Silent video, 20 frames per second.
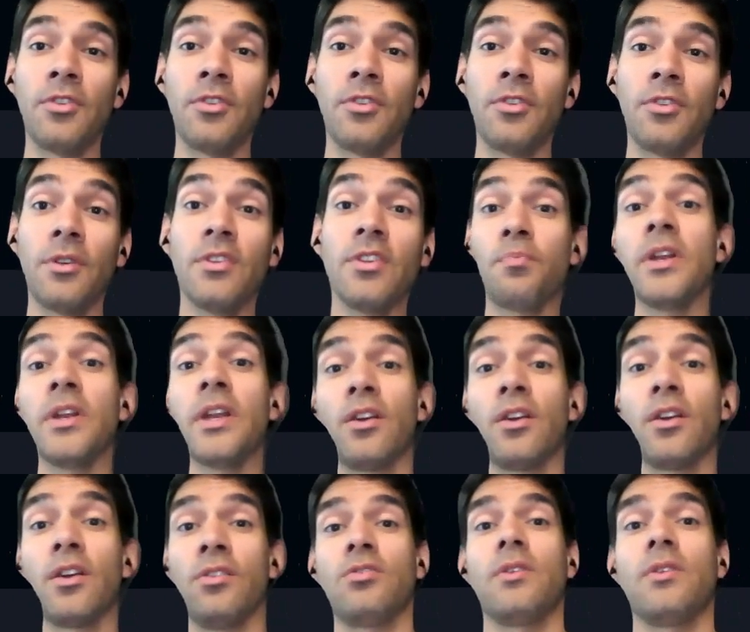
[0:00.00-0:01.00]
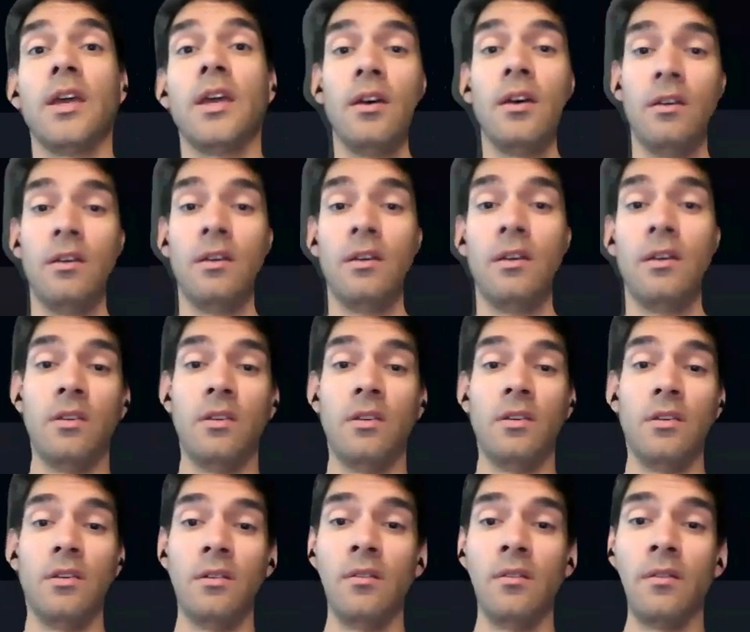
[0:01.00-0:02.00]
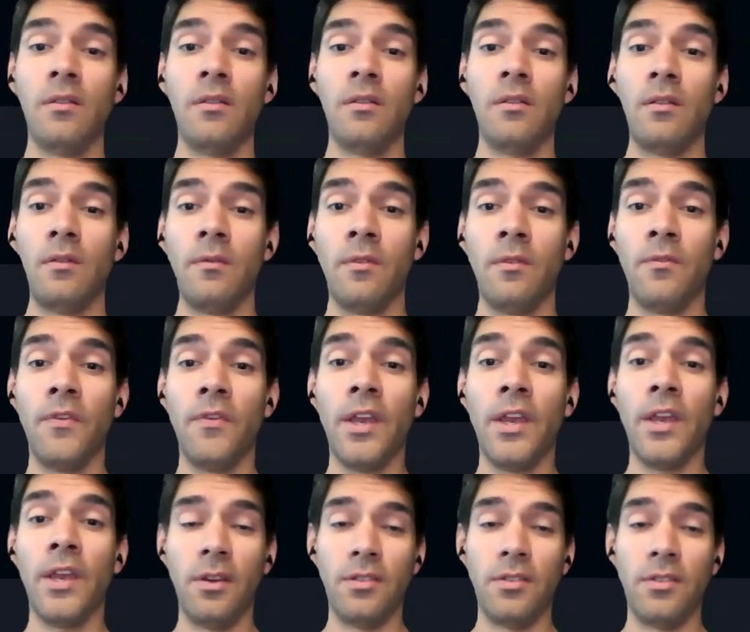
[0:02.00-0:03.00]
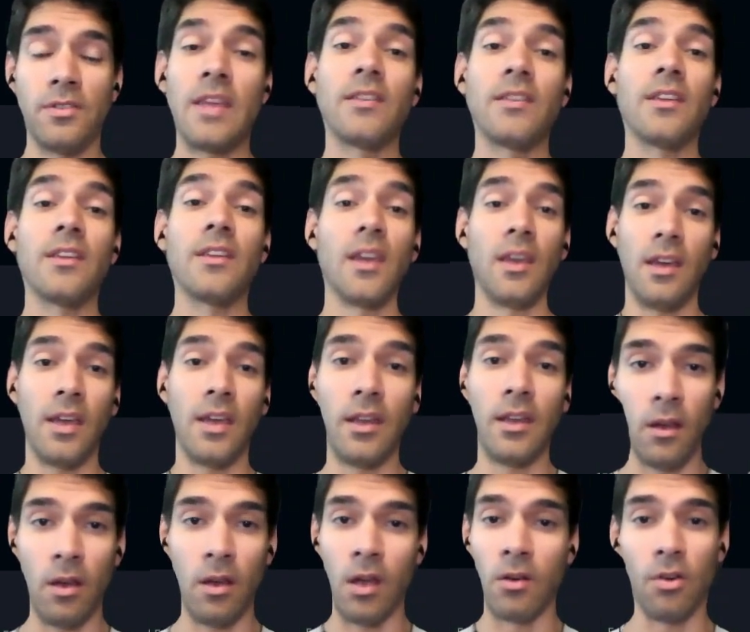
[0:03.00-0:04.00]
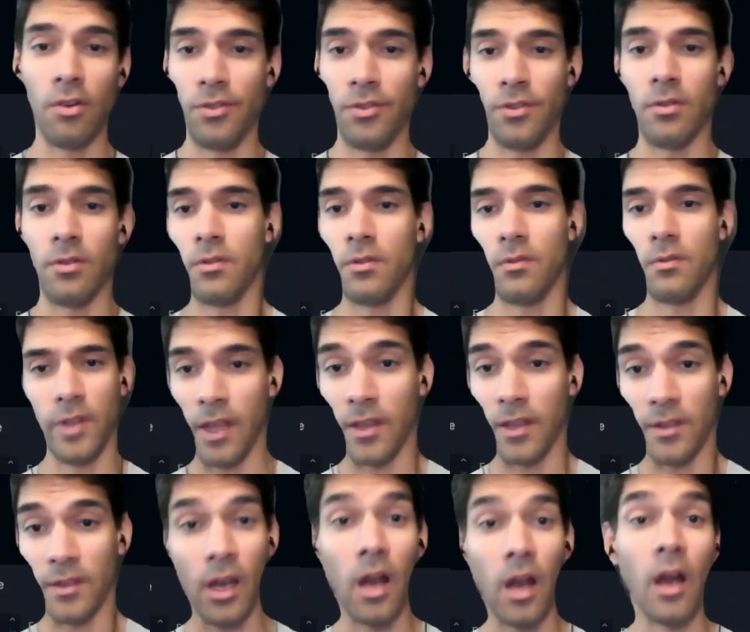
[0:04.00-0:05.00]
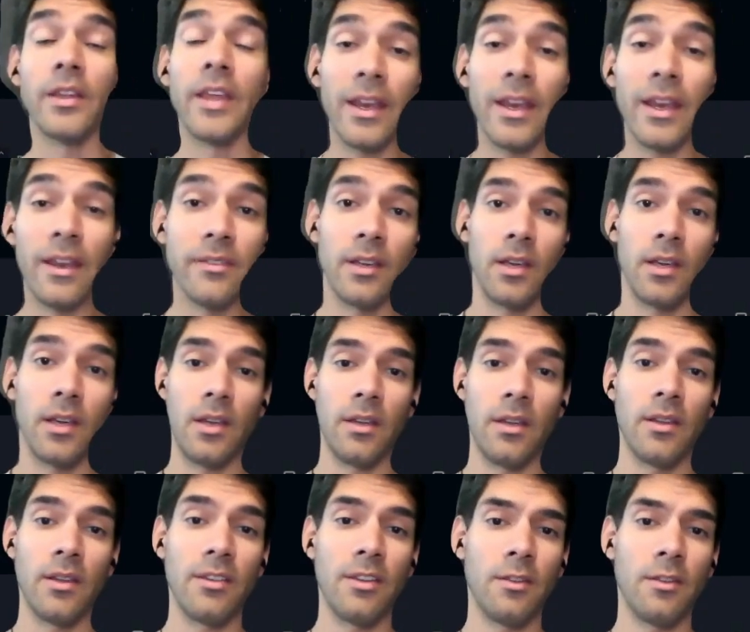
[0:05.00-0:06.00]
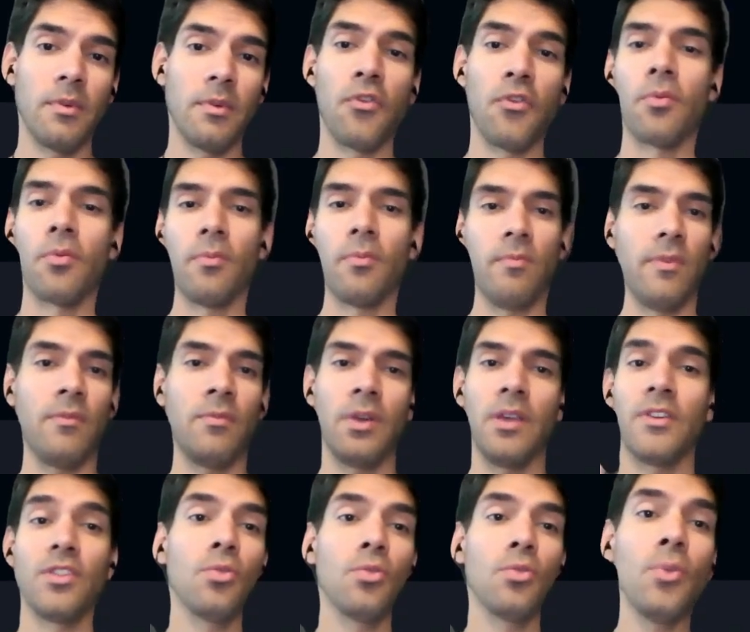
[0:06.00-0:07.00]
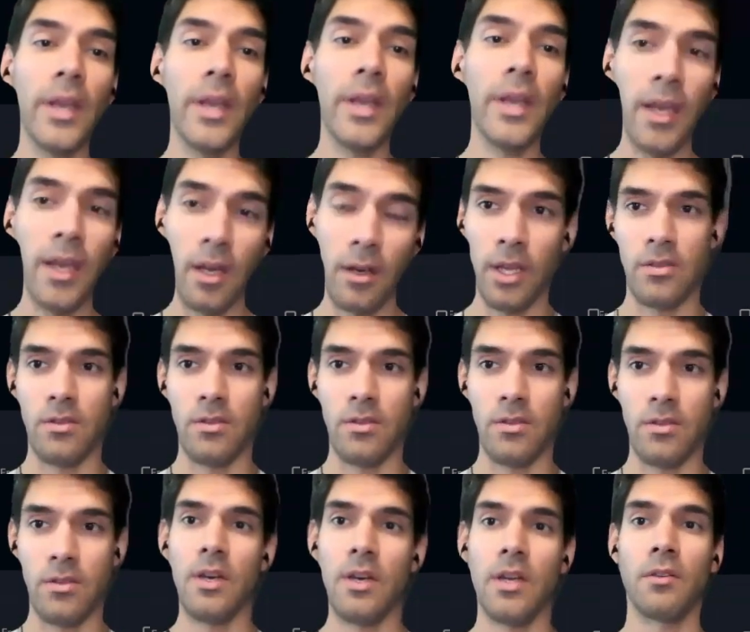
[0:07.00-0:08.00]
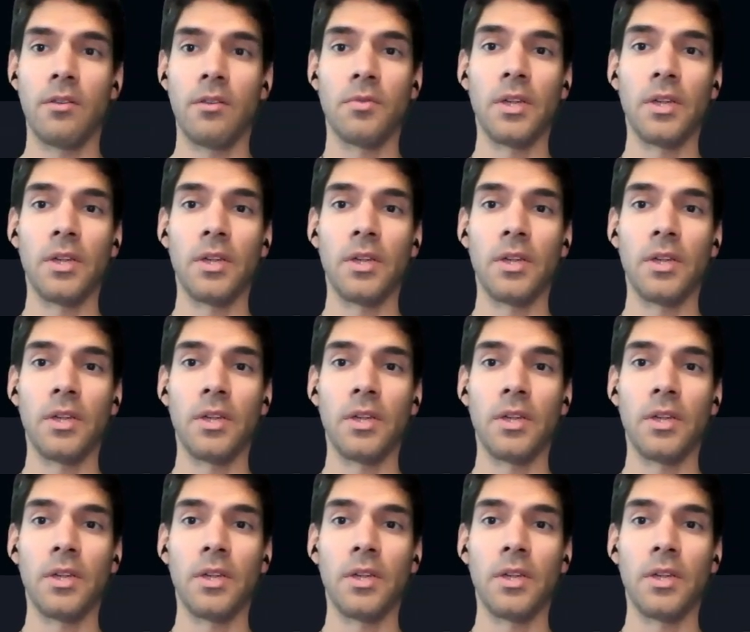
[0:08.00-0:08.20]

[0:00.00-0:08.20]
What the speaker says: So this is pretty good to get a video understanding again across your say entire data set, and this is before we even do any annotation, right?